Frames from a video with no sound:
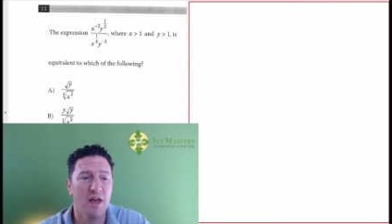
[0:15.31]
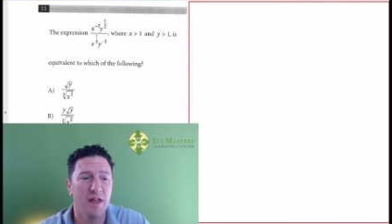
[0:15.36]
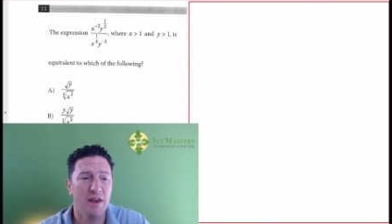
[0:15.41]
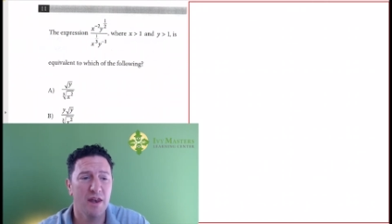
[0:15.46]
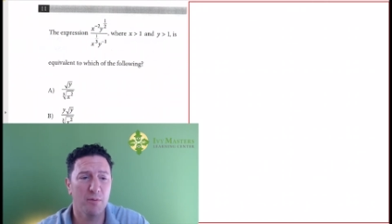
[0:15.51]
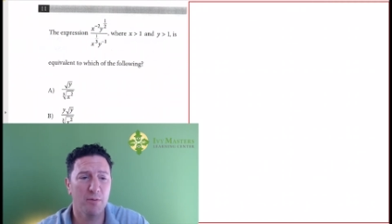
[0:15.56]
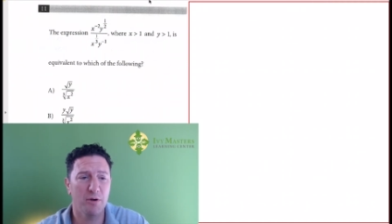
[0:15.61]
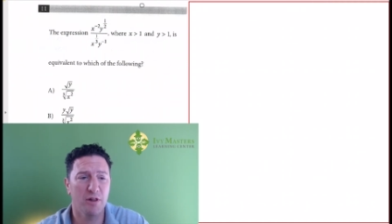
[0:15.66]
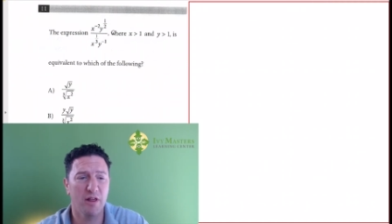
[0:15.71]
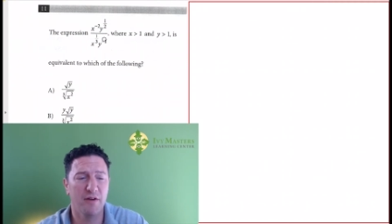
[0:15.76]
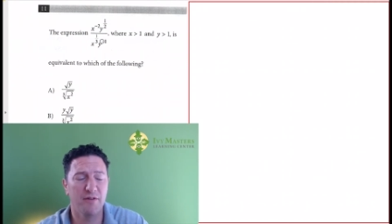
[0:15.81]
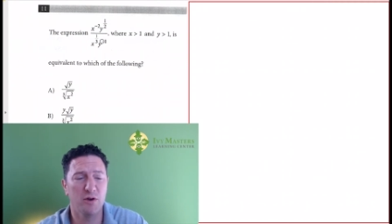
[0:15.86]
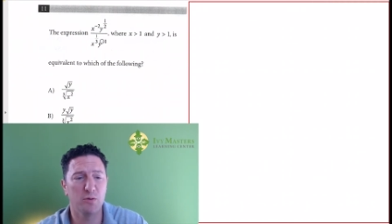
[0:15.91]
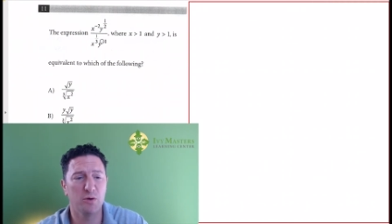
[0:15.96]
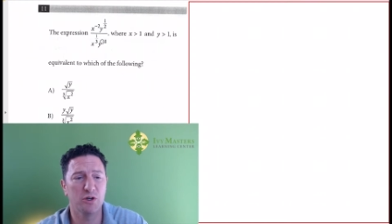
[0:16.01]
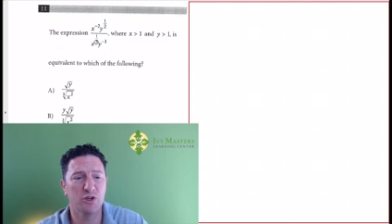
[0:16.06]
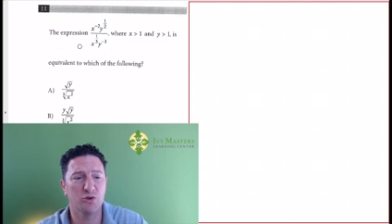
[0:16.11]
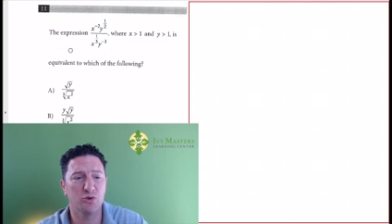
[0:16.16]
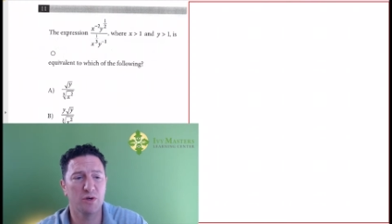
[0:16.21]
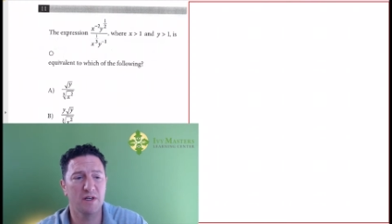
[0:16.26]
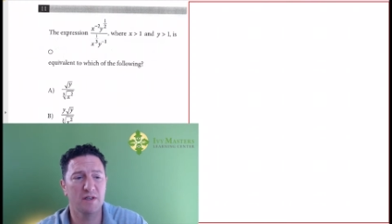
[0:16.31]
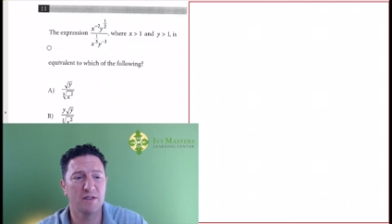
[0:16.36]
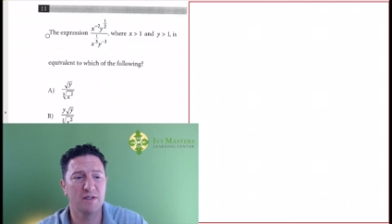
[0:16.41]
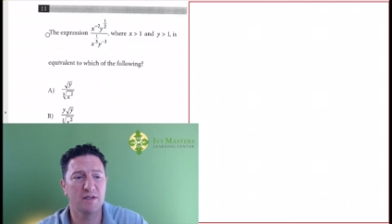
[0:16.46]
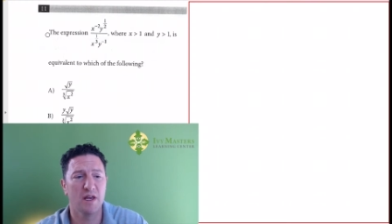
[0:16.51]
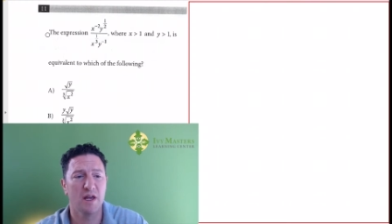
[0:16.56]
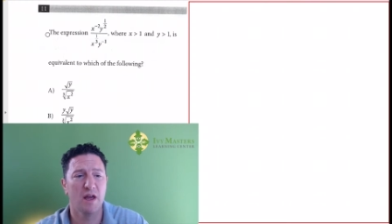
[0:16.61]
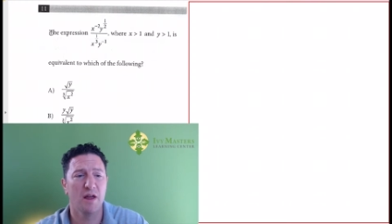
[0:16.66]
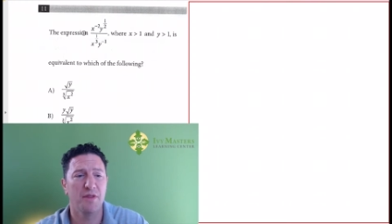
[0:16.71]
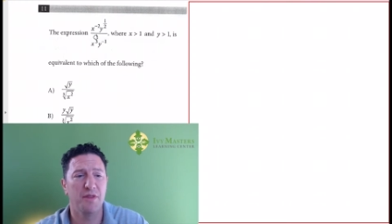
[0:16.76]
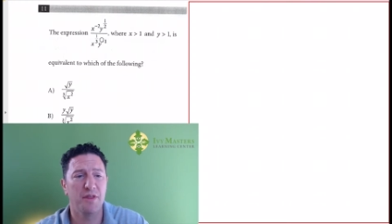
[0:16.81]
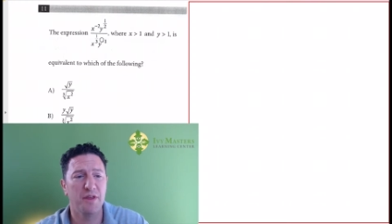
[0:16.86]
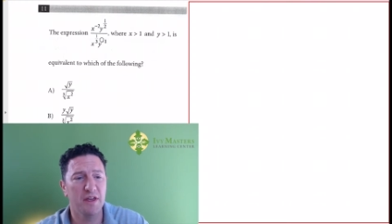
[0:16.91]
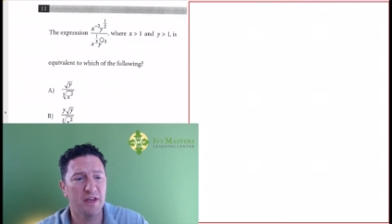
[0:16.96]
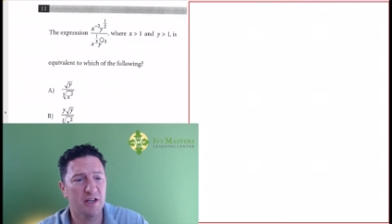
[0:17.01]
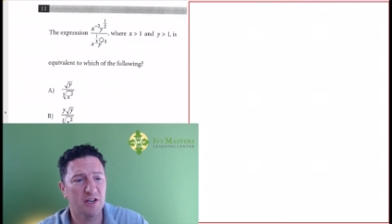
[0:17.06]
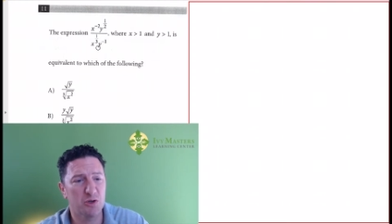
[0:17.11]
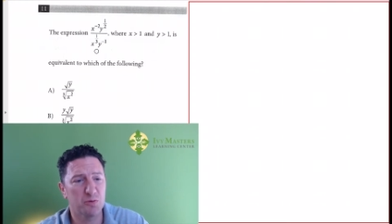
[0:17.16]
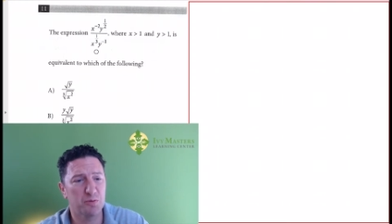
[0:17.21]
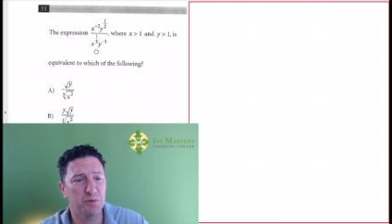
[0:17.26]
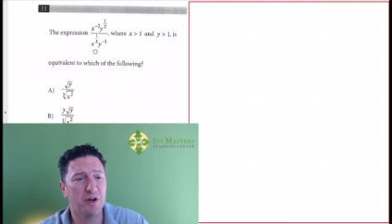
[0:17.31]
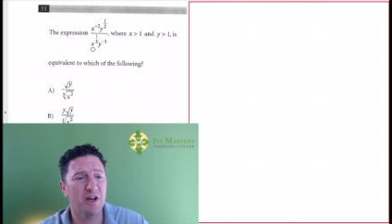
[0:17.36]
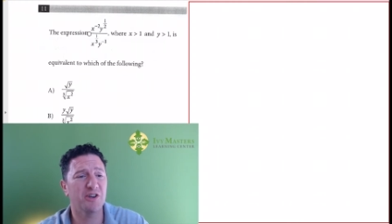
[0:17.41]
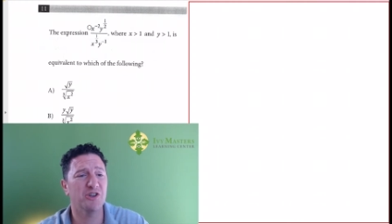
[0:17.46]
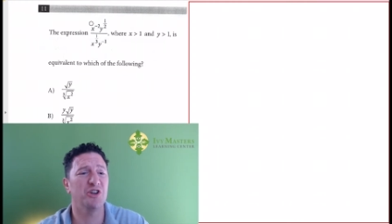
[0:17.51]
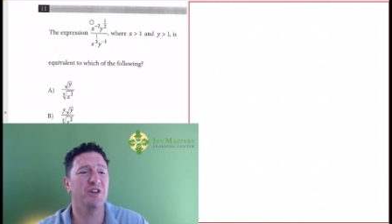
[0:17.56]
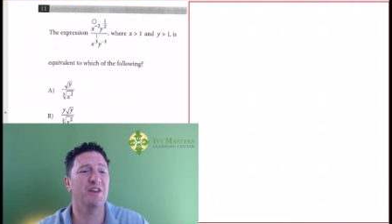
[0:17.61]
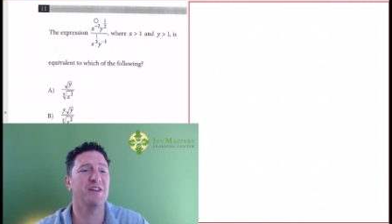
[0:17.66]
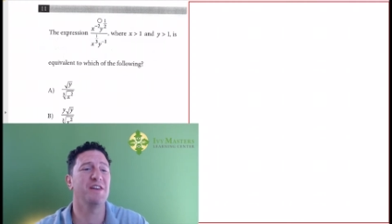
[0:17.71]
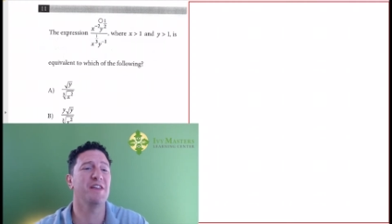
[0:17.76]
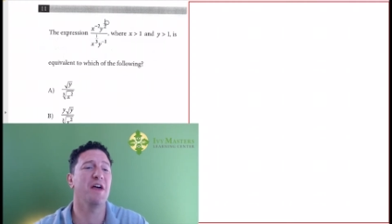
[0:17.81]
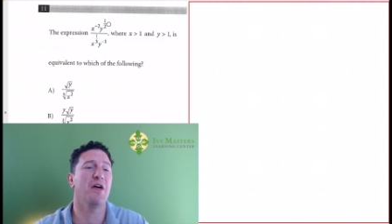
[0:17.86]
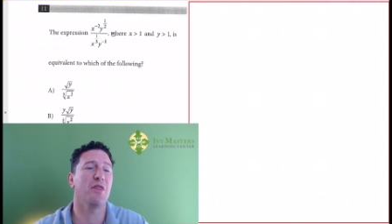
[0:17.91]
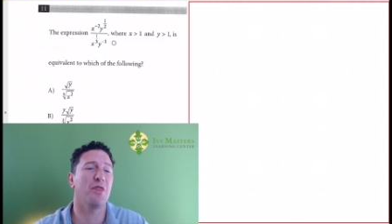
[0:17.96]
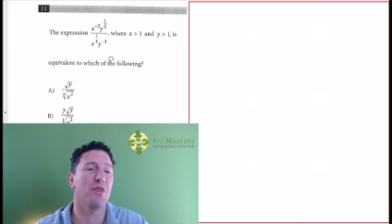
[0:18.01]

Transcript: number 11, which reads, the expression,